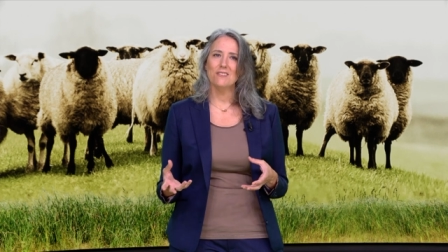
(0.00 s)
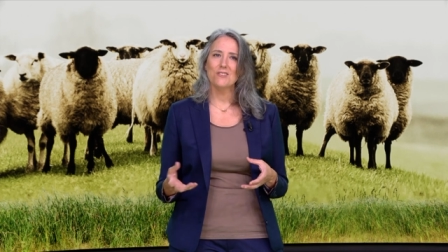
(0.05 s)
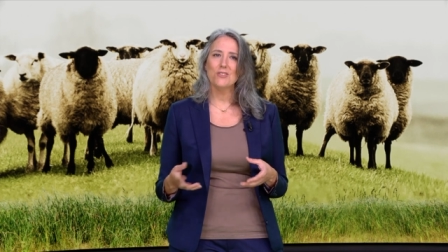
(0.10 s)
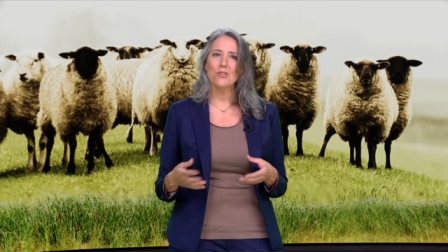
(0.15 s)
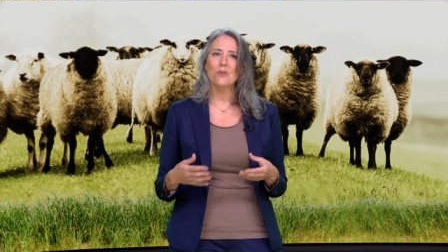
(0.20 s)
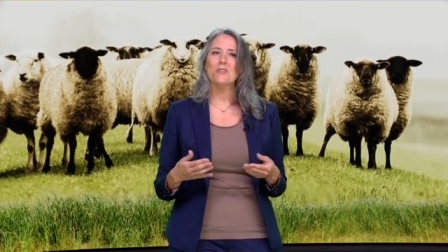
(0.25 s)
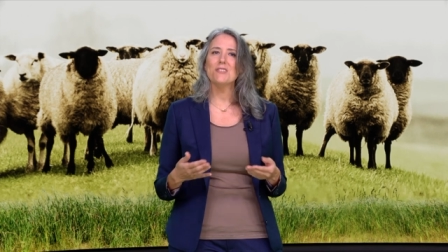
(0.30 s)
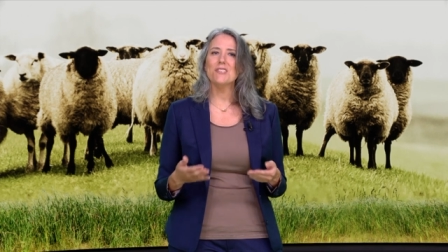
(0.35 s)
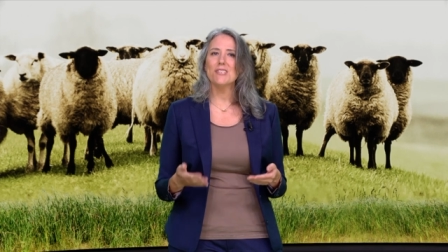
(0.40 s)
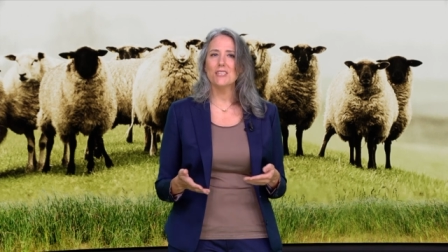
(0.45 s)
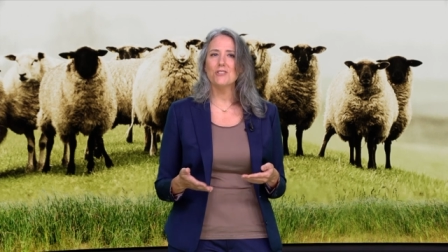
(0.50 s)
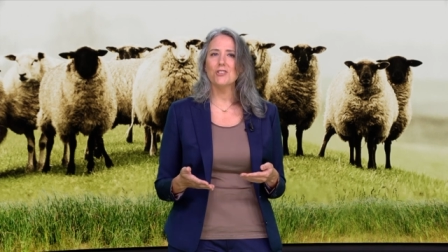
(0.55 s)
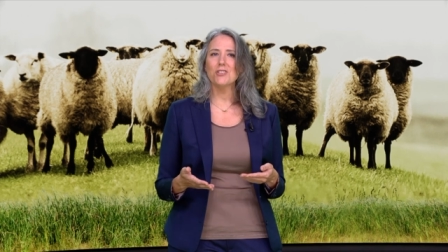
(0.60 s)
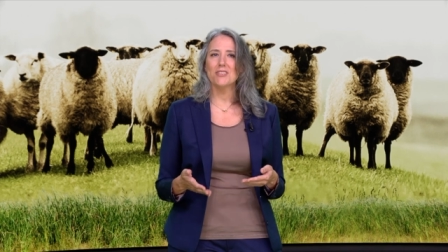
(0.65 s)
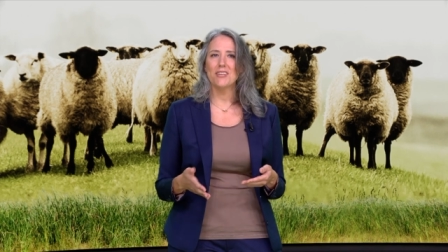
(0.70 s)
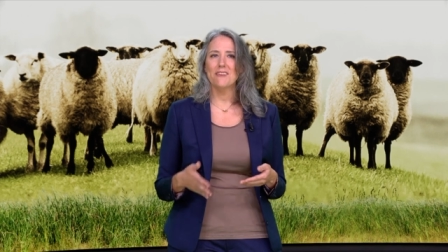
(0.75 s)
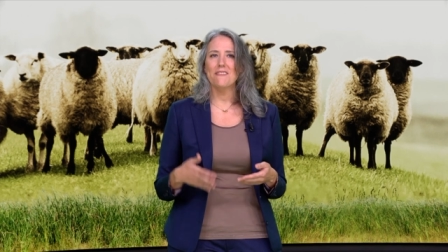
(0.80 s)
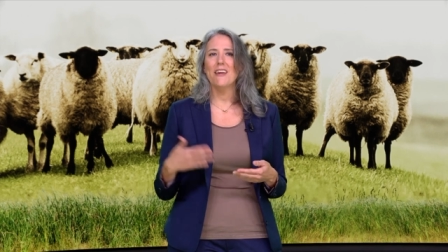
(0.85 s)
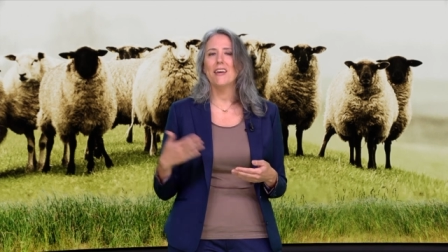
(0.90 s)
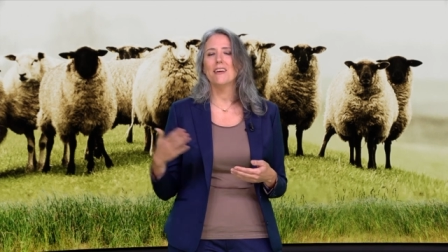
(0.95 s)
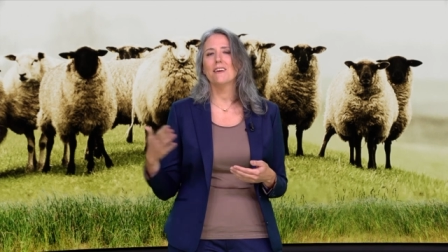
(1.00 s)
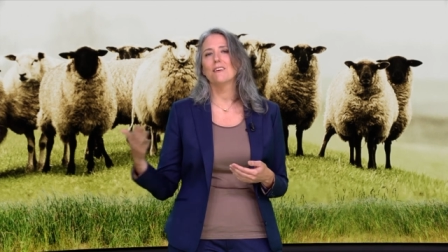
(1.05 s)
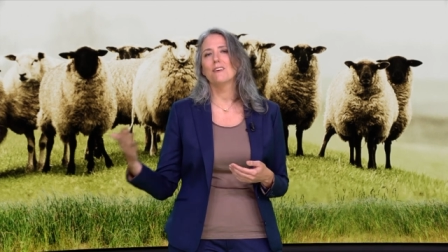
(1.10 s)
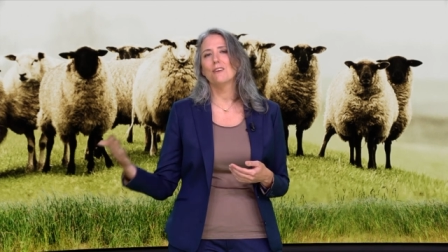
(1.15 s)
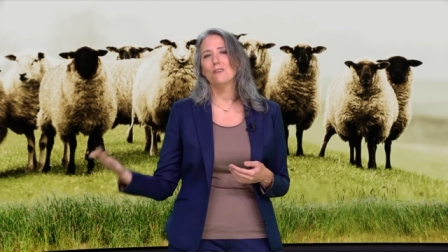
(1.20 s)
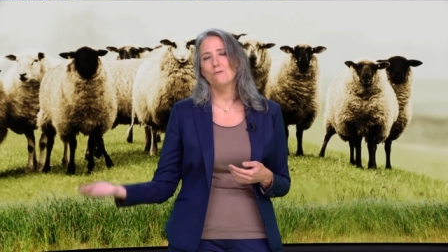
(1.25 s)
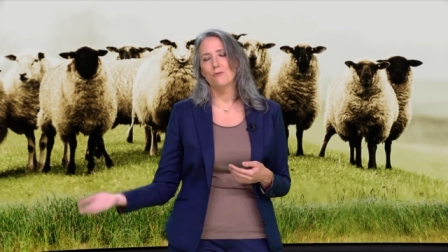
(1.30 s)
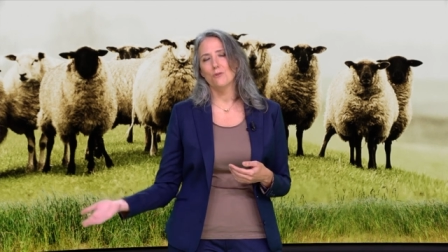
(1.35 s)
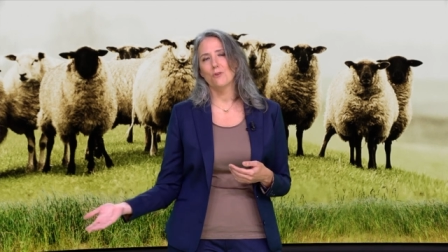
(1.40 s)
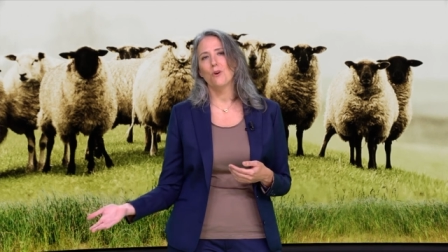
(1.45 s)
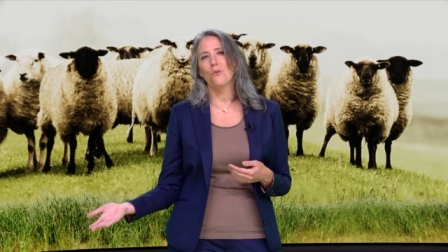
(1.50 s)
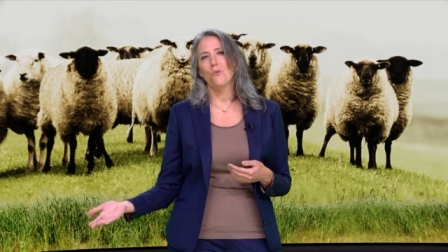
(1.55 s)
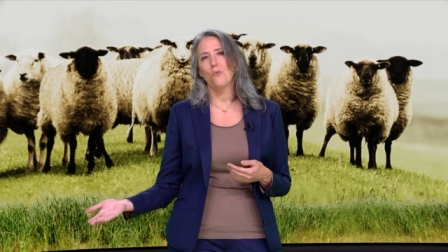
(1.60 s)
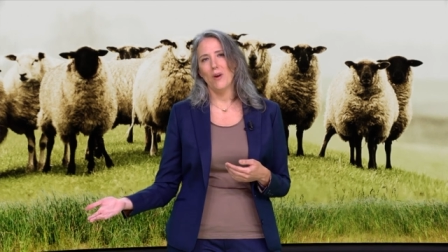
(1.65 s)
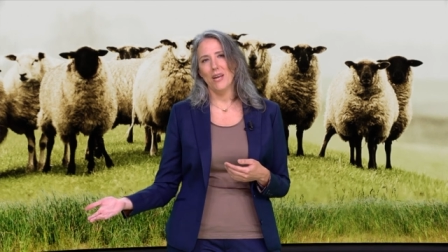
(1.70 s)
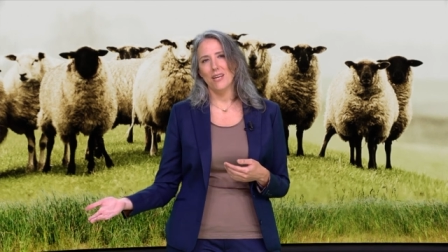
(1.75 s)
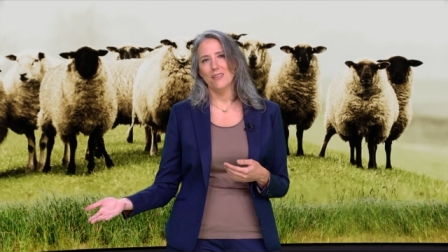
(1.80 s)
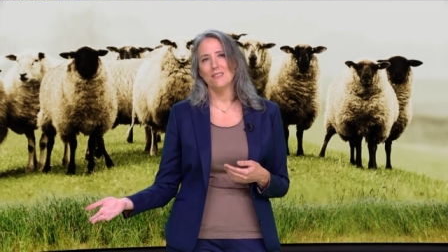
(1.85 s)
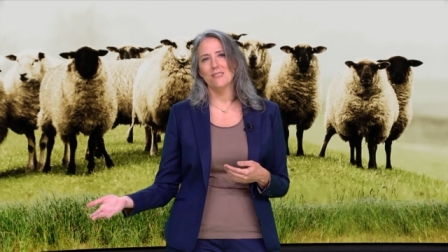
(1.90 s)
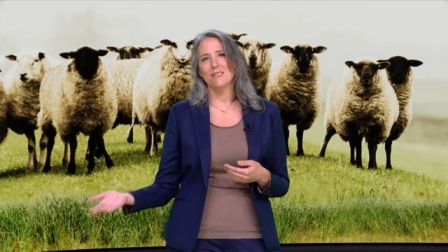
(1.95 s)
So essentially, they can convert
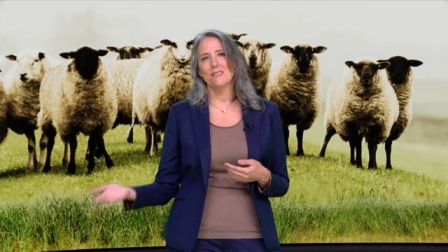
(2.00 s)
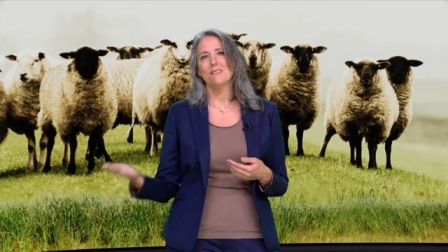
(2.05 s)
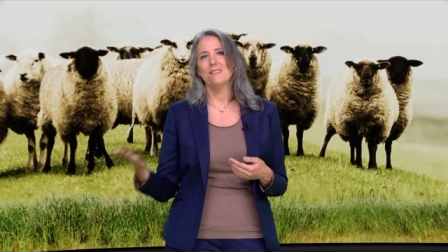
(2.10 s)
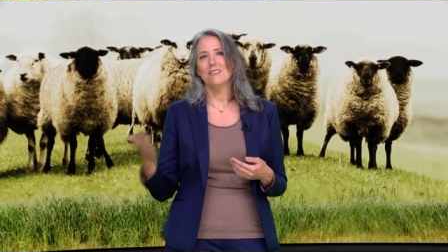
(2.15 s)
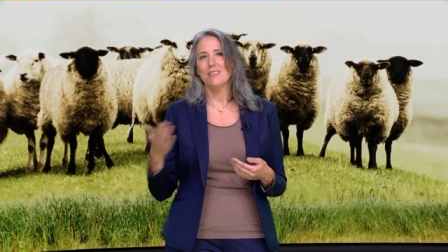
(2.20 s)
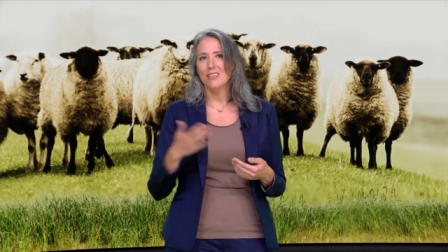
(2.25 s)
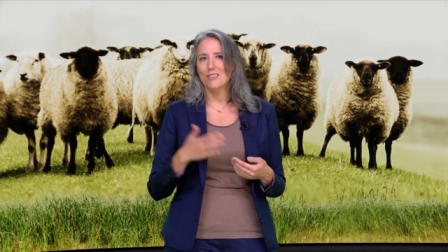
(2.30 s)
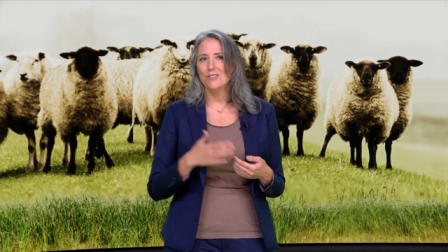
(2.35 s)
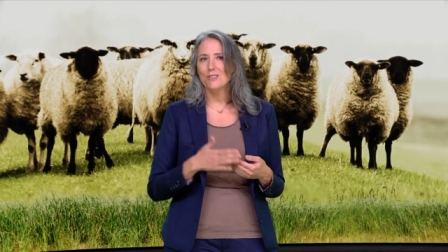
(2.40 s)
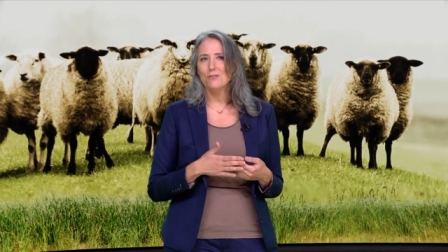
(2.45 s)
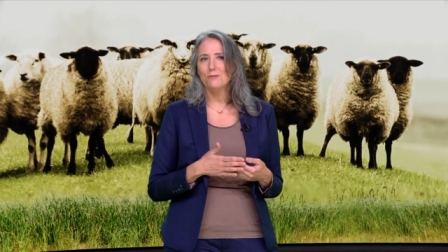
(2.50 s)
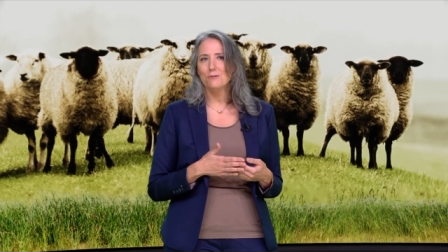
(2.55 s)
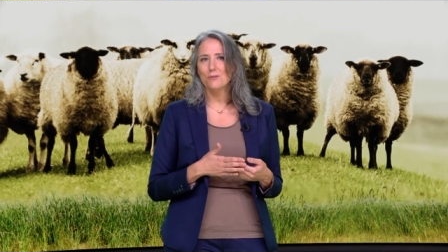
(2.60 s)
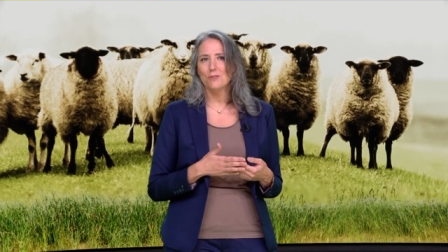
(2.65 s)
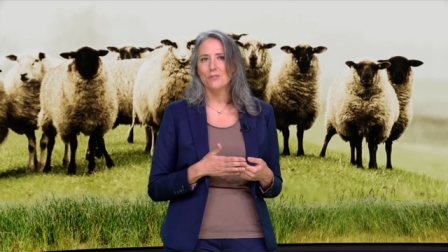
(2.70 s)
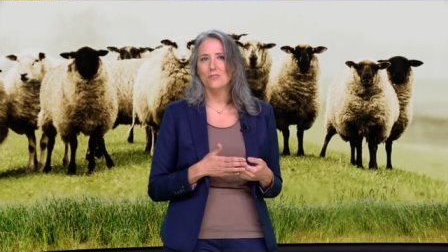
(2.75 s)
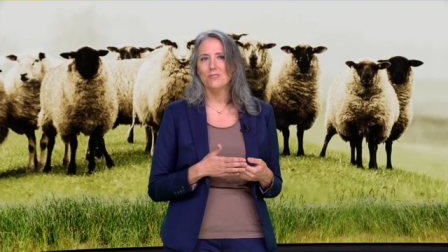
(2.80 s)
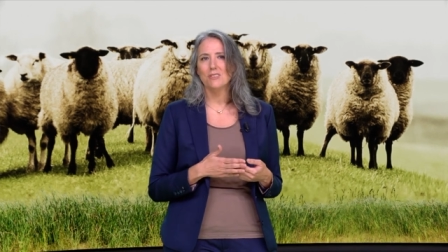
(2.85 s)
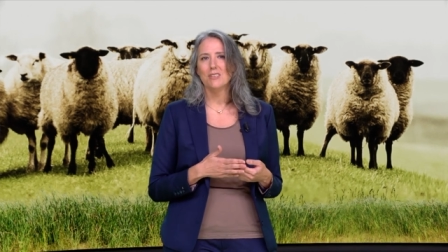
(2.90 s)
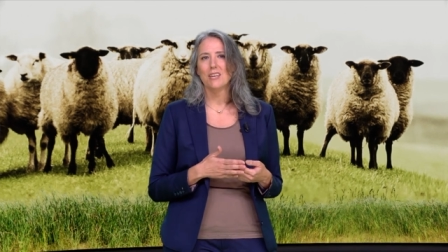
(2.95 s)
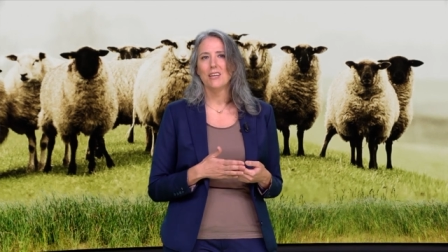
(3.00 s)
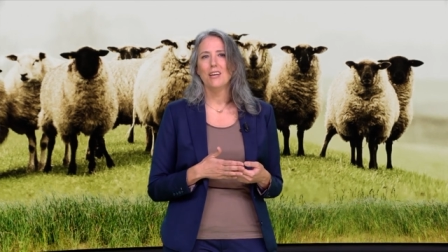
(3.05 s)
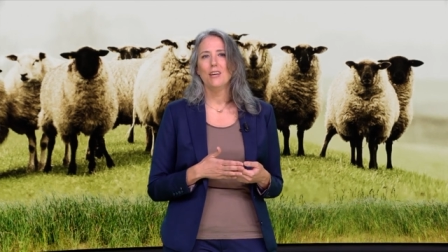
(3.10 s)
waste into food.